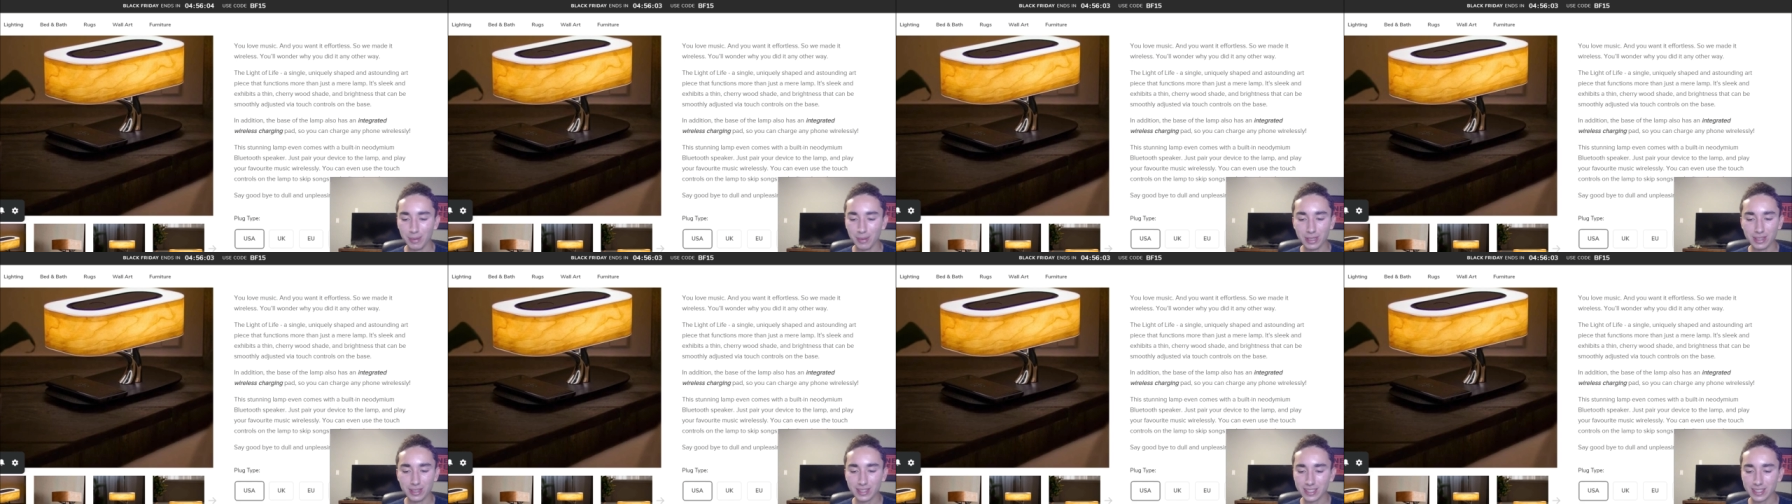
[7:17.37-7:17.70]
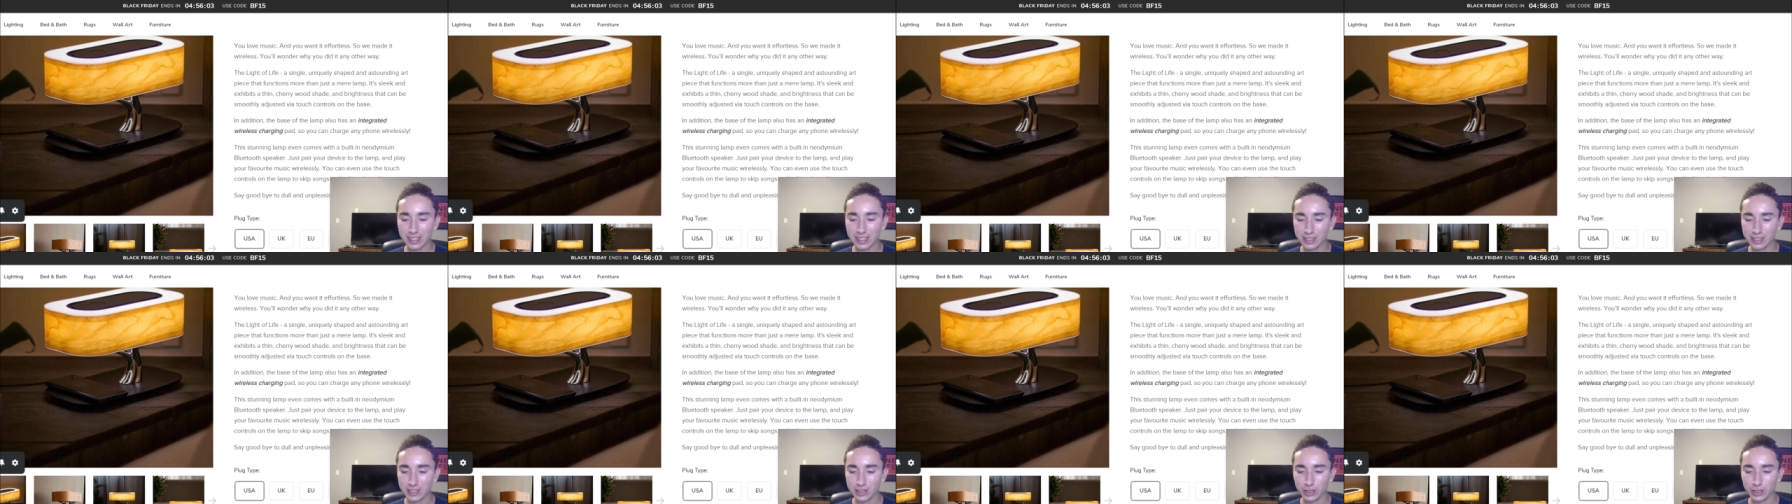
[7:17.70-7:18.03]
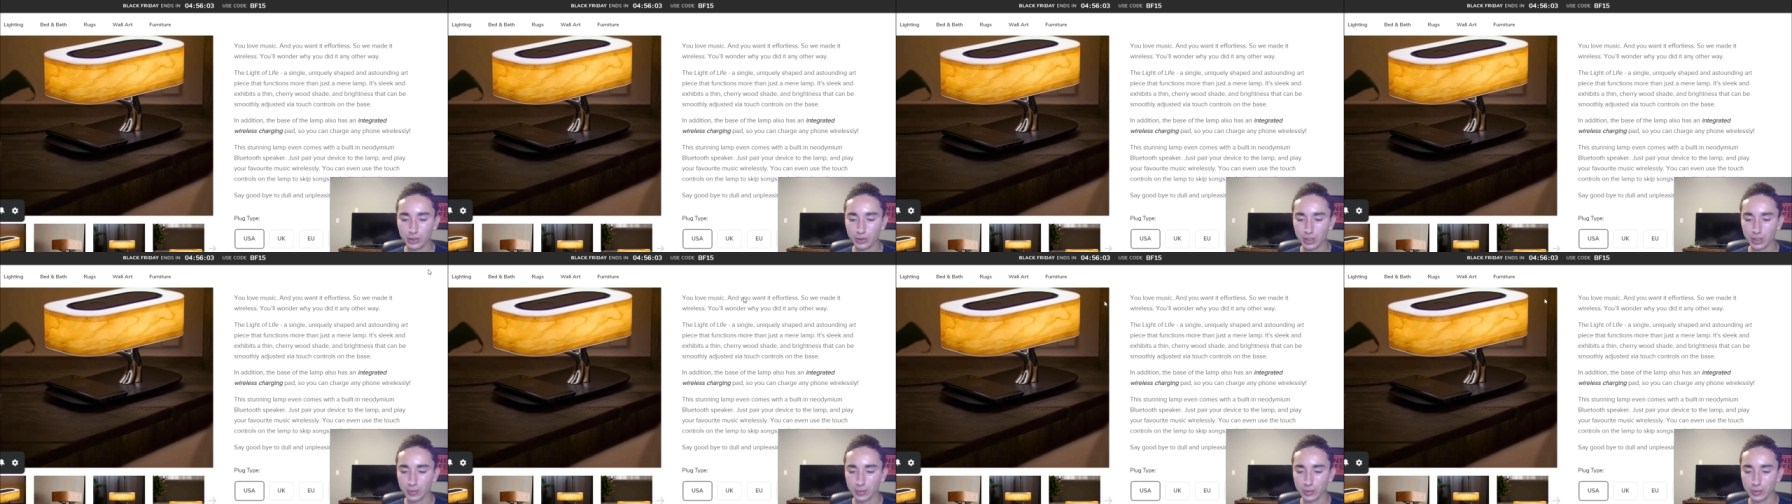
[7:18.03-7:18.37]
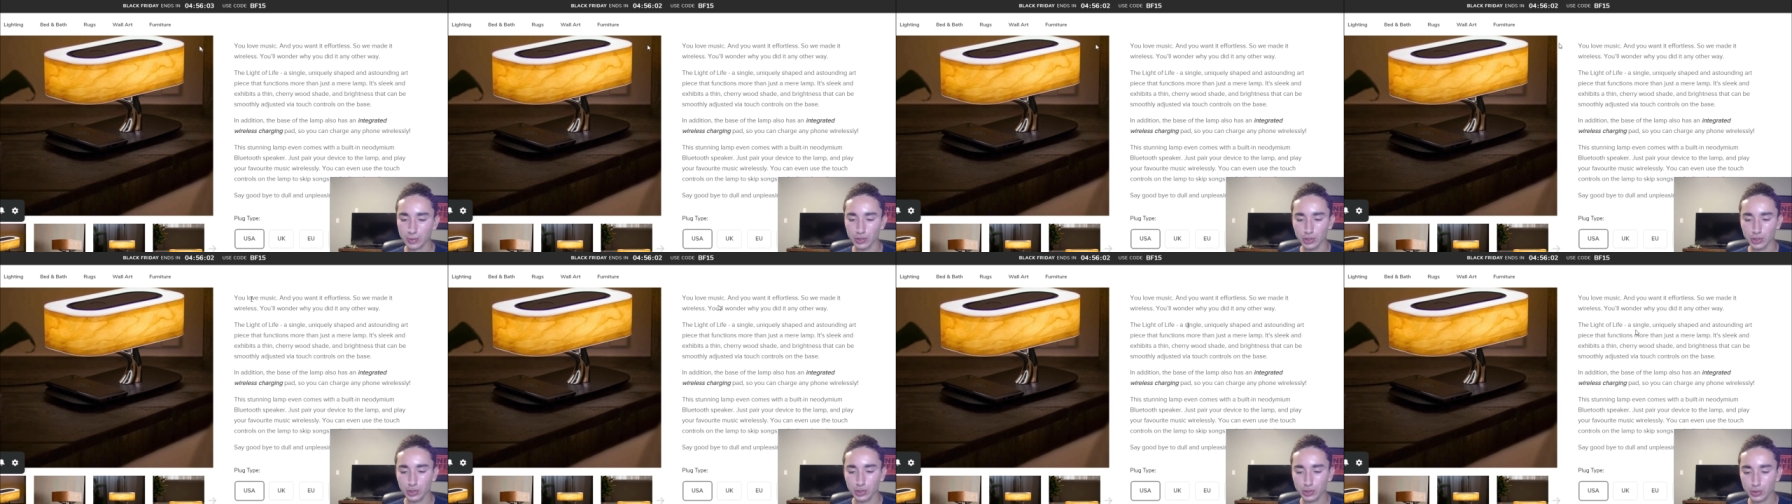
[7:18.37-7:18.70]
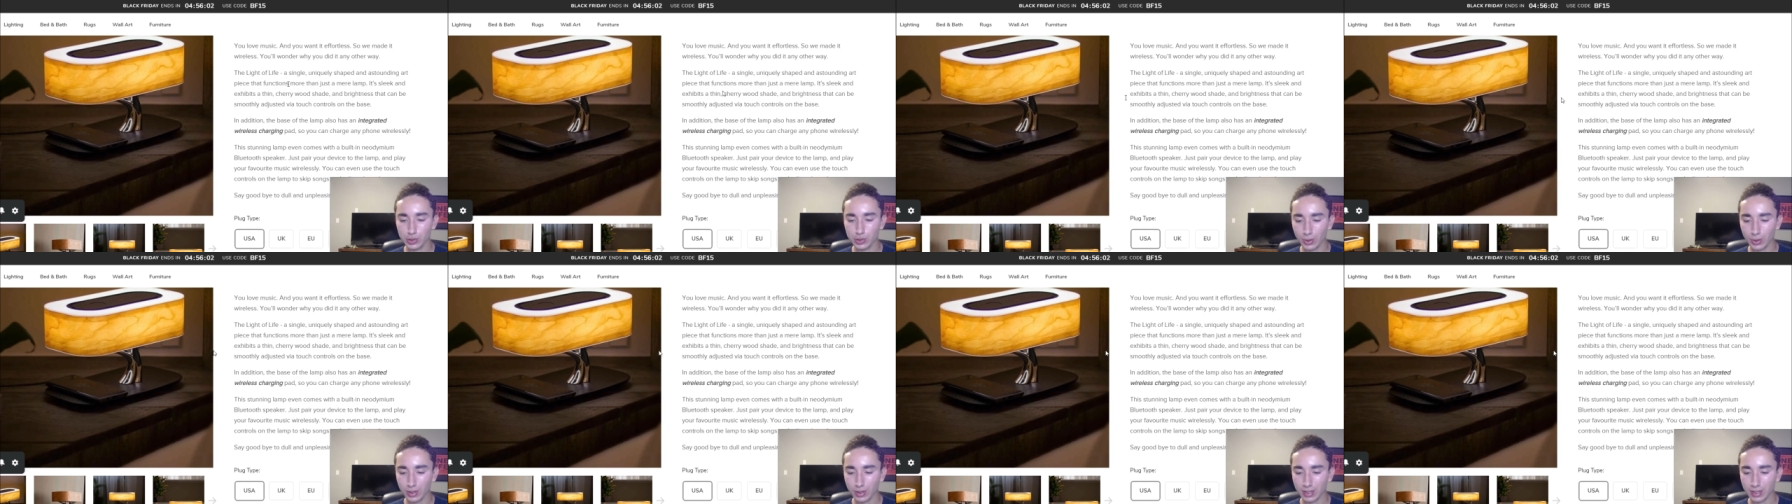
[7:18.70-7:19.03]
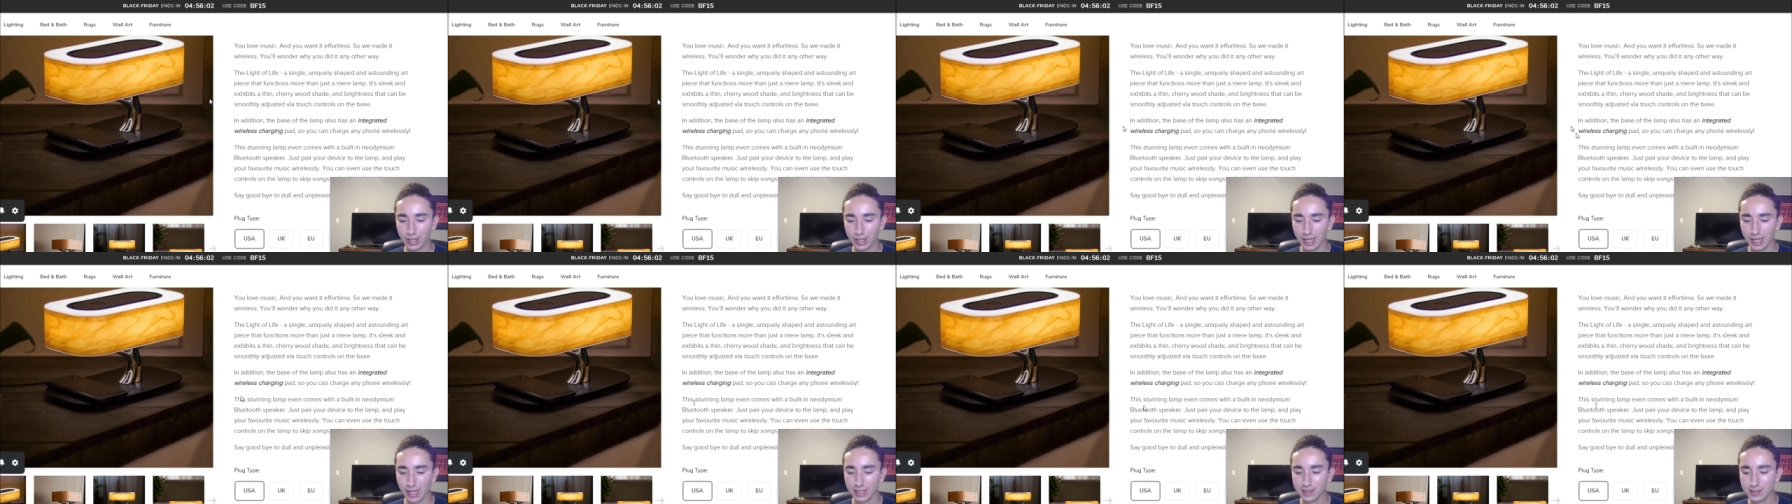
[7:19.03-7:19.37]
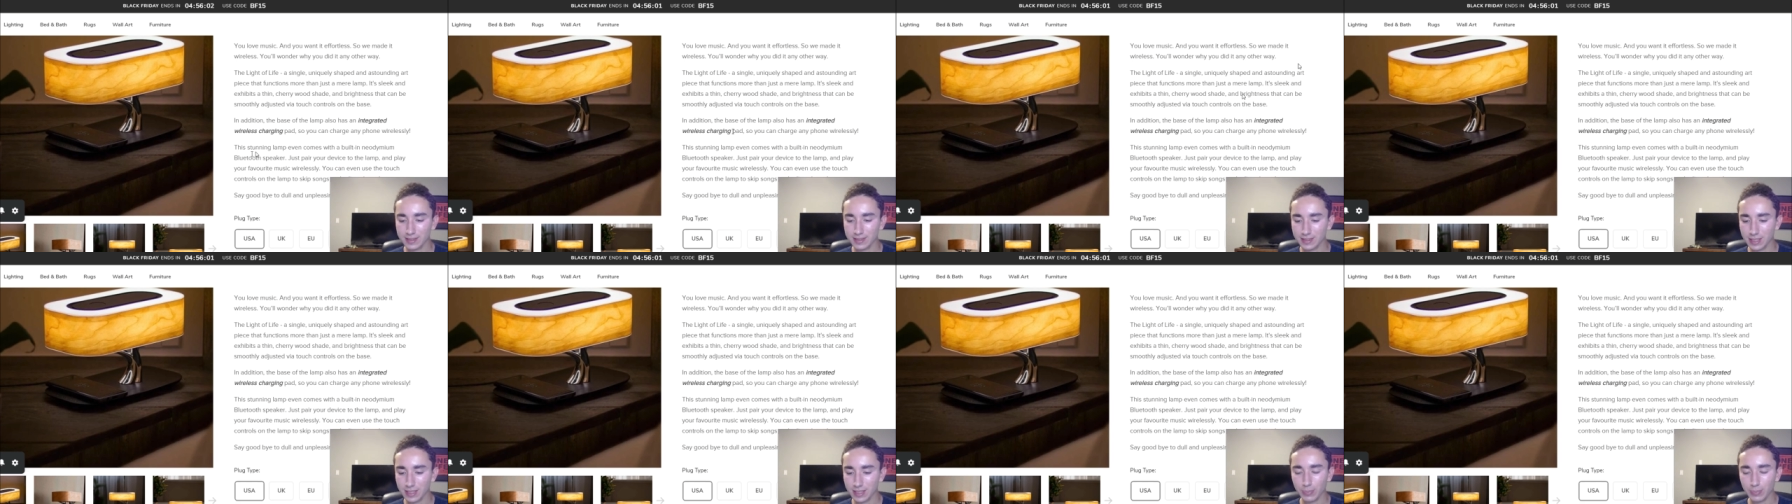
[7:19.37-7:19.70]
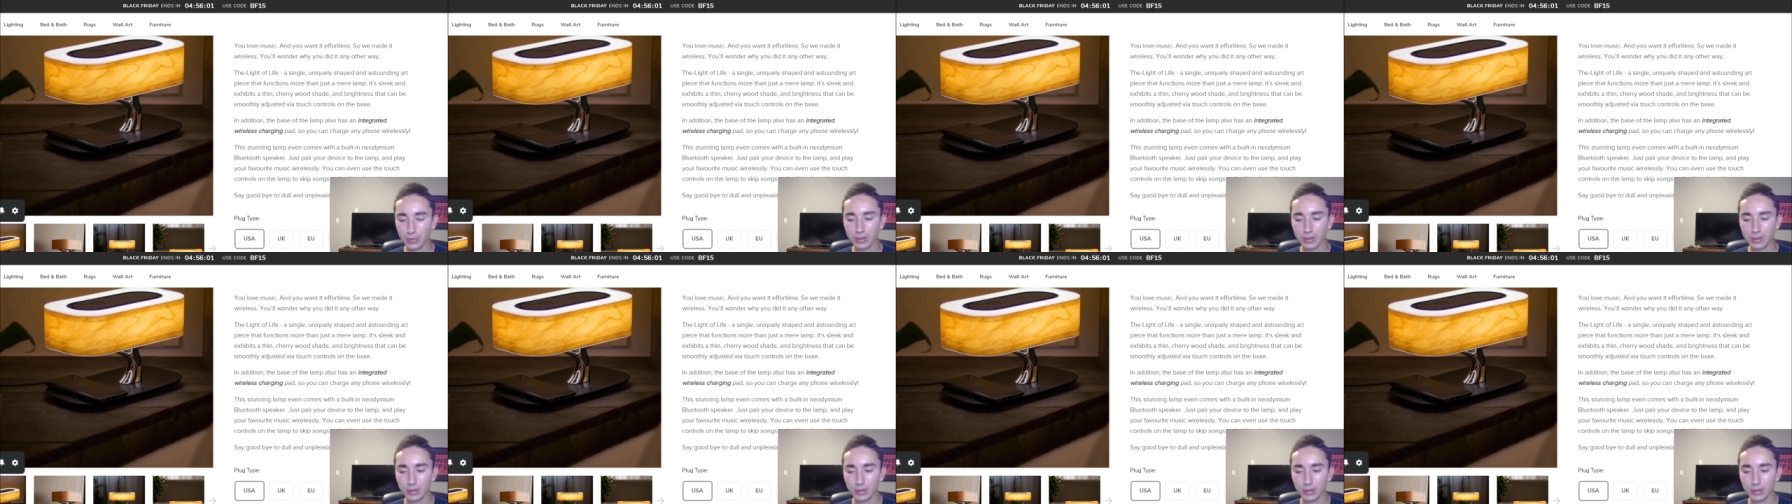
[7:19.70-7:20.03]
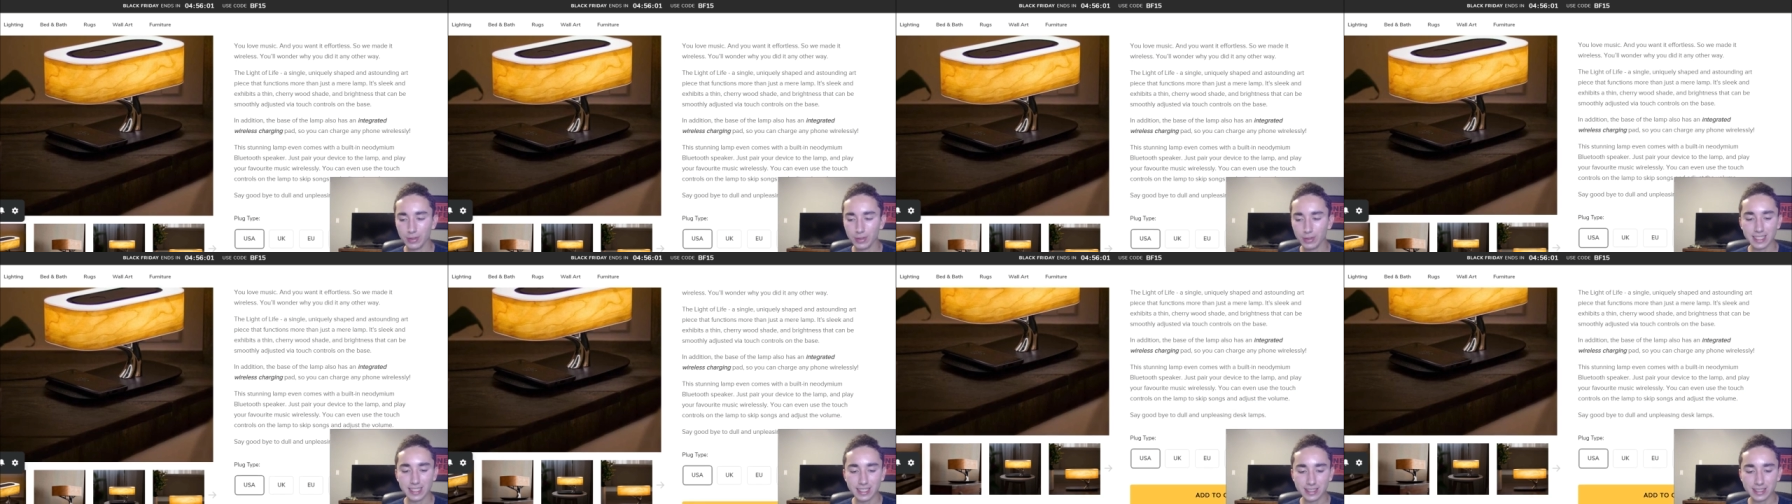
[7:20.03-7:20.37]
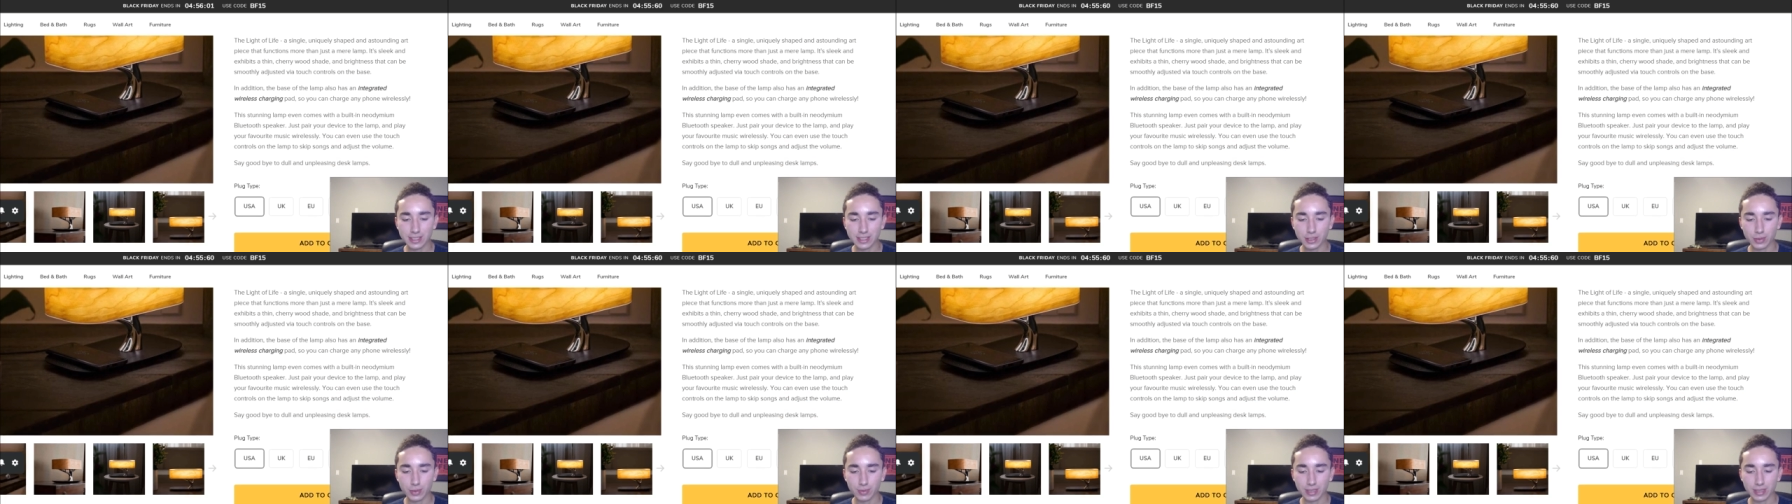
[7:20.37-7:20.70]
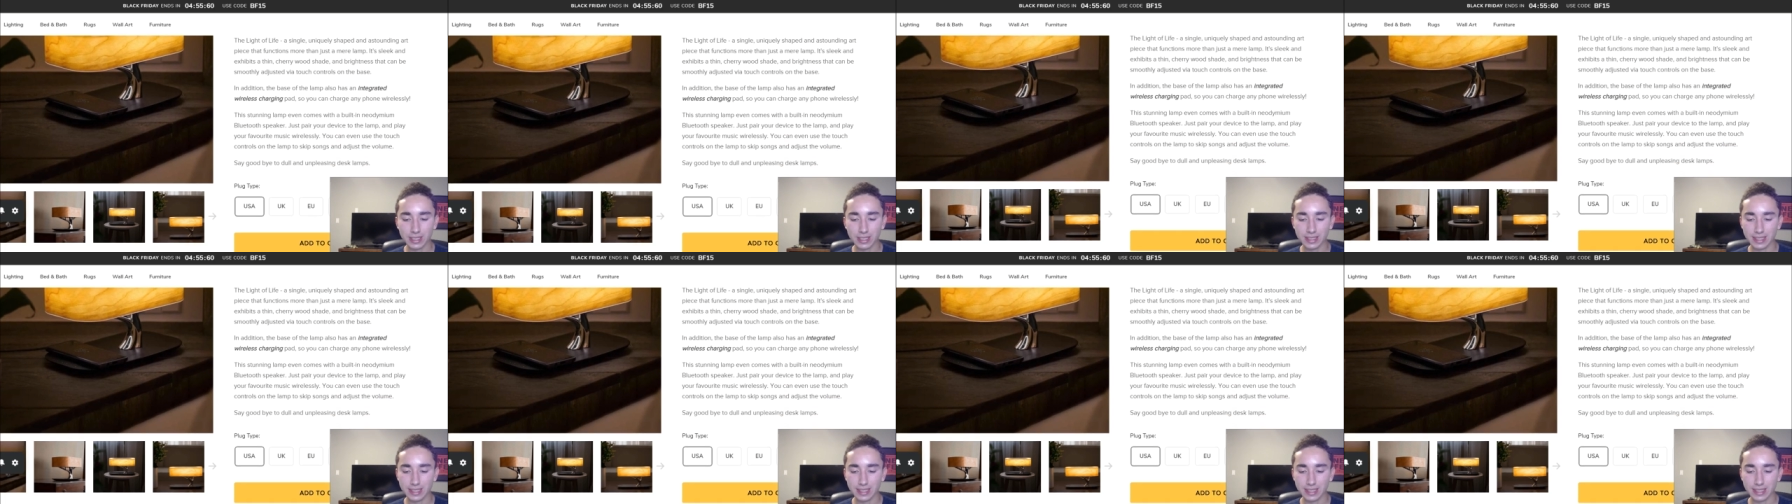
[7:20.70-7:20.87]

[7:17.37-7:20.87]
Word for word: look at this description, short, simple, it's easy to read.